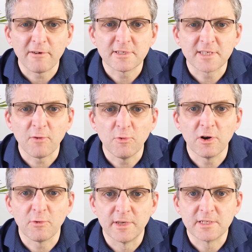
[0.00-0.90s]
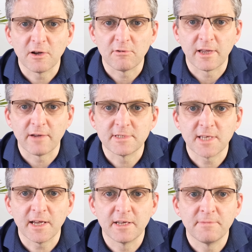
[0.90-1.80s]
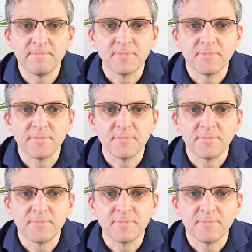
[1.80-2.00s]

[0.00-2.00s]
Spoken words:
does that work when it's cold outside?